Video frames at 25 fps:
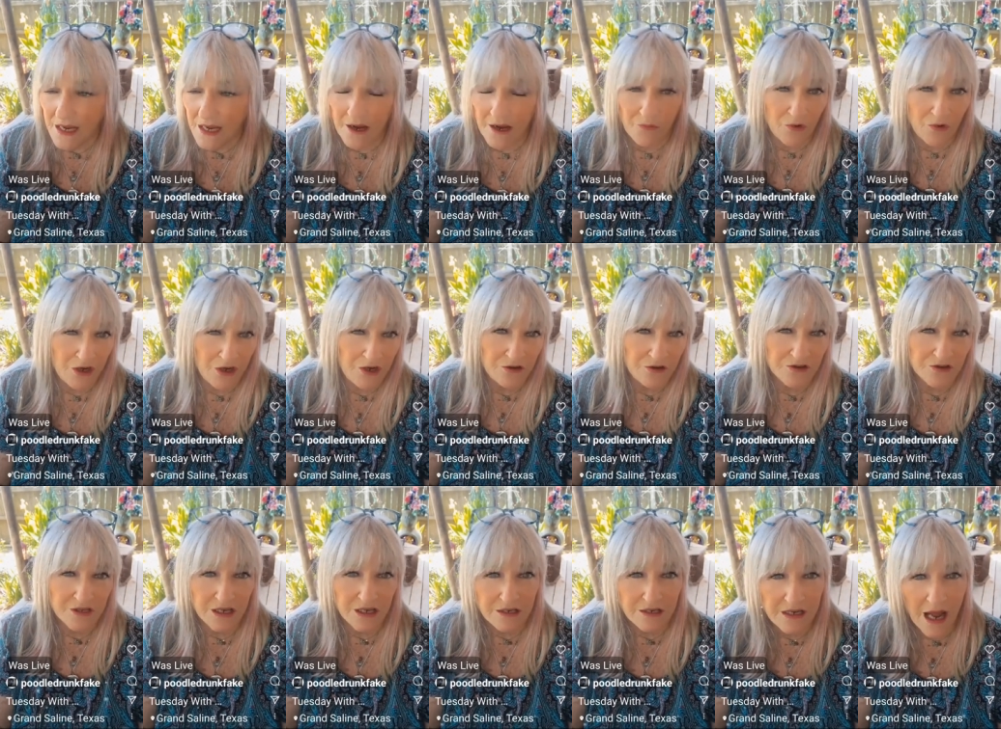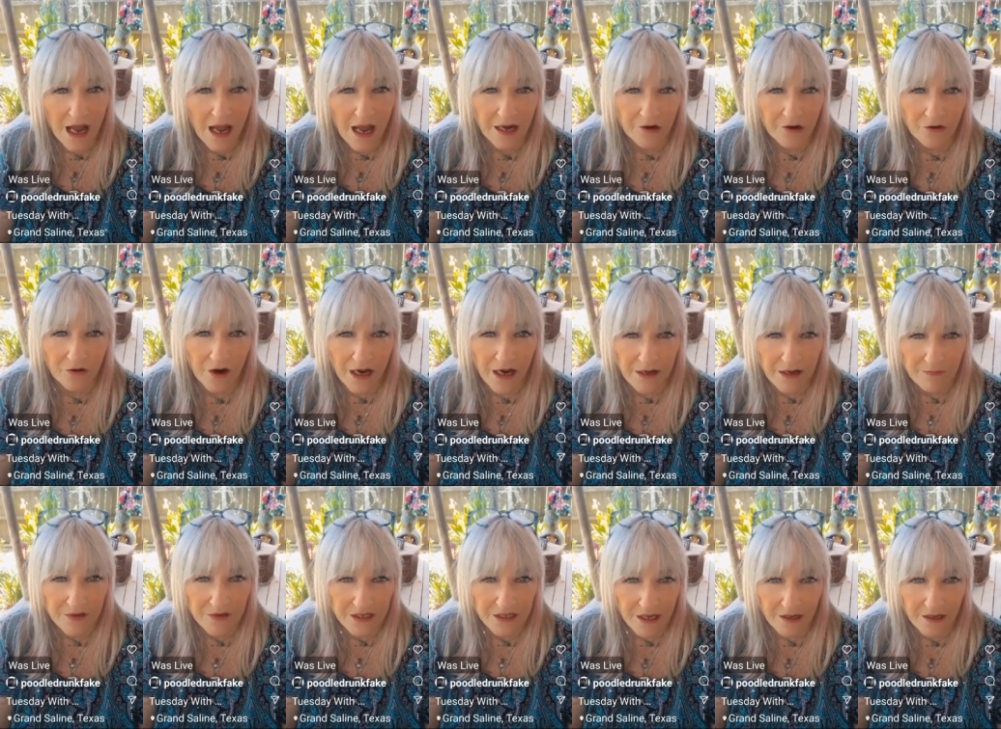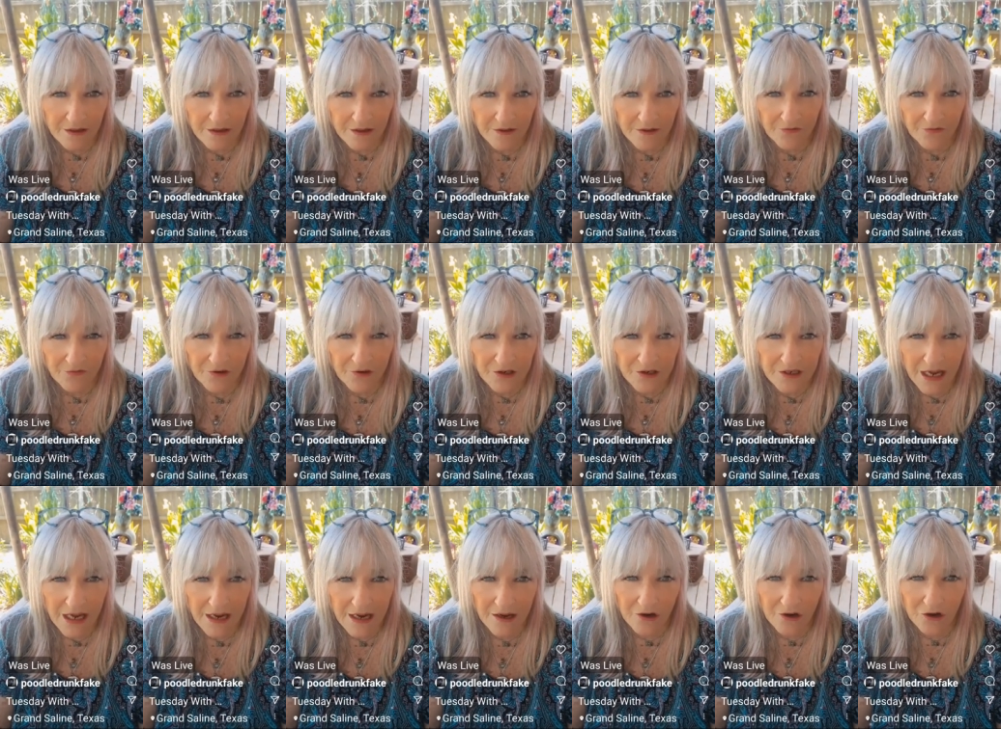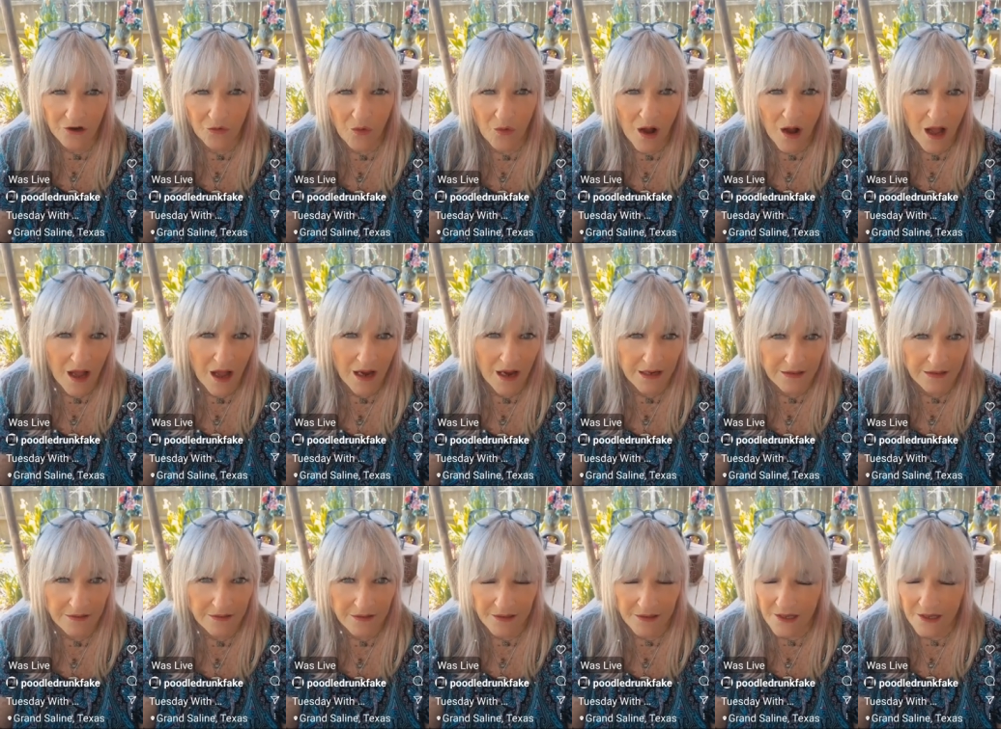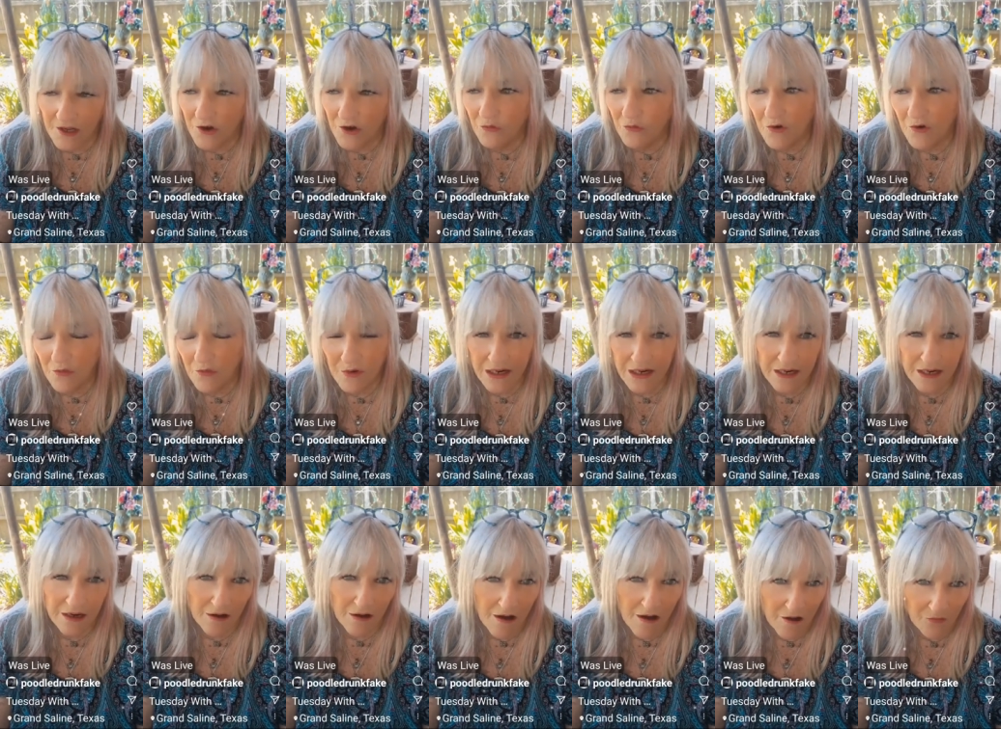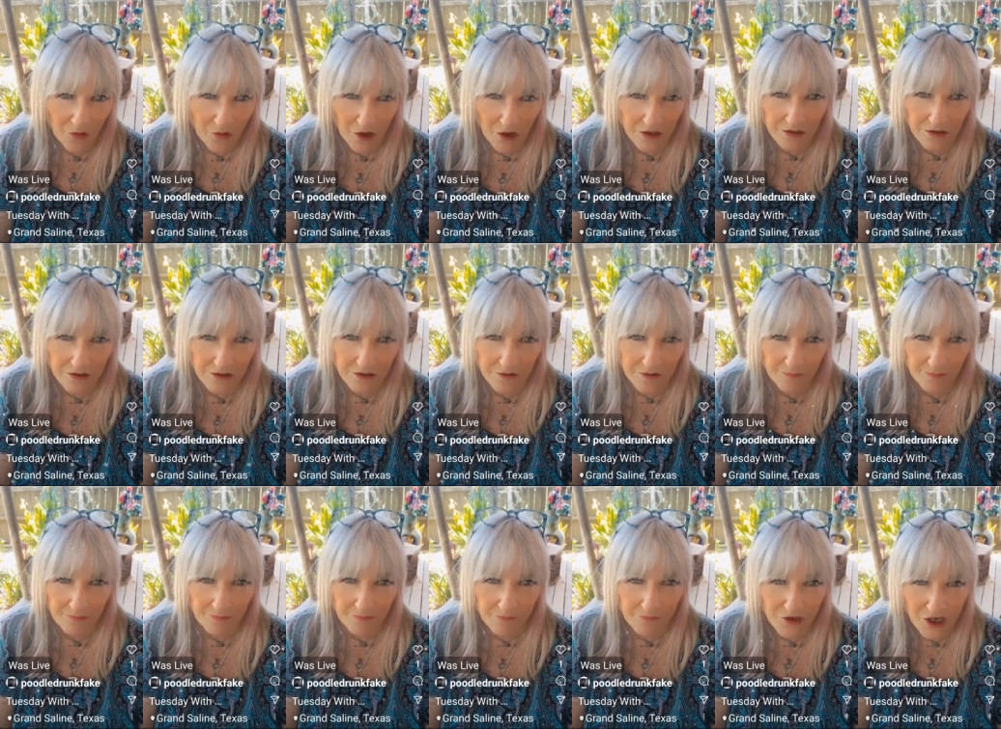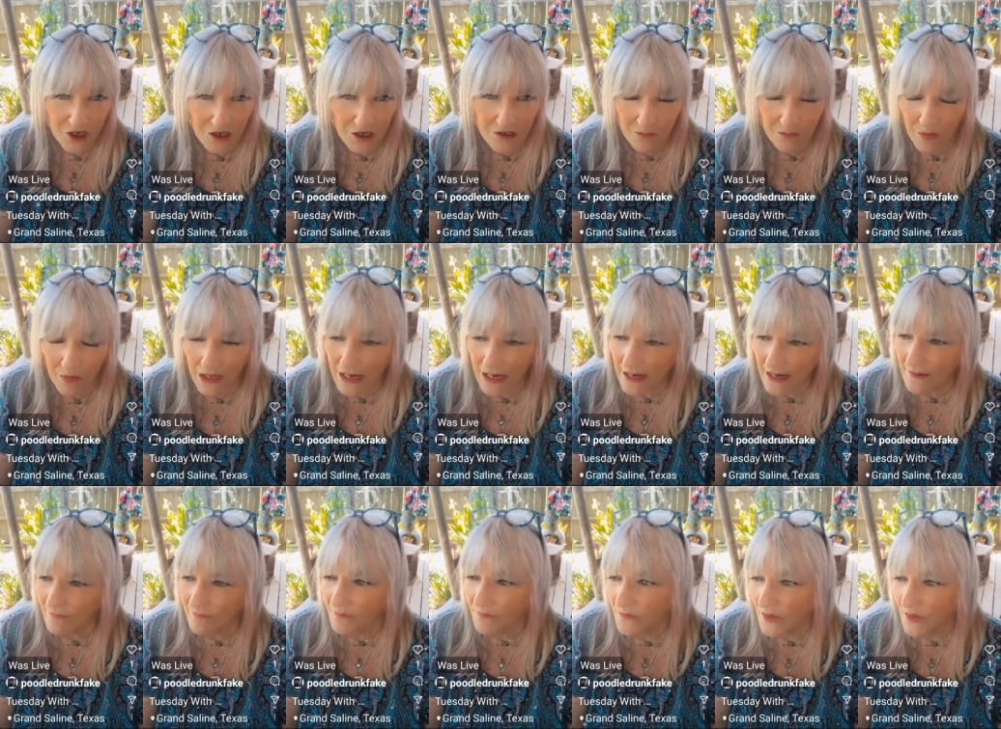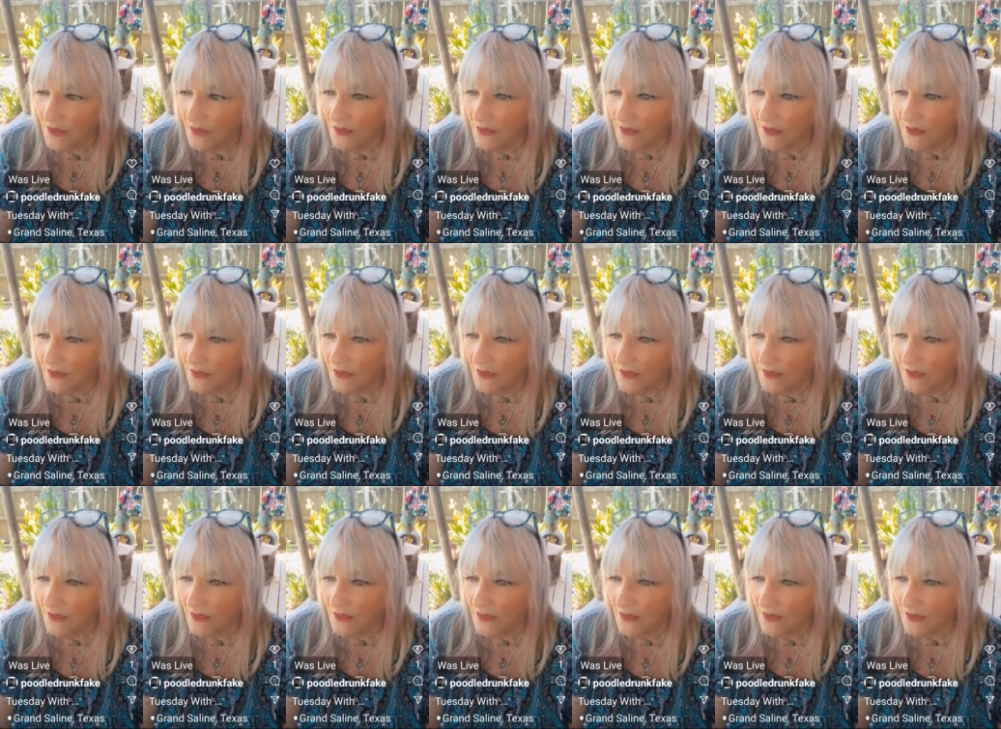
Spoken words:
And we used to tie grapes for Taylor wine when we'd get off work at the cheese plant.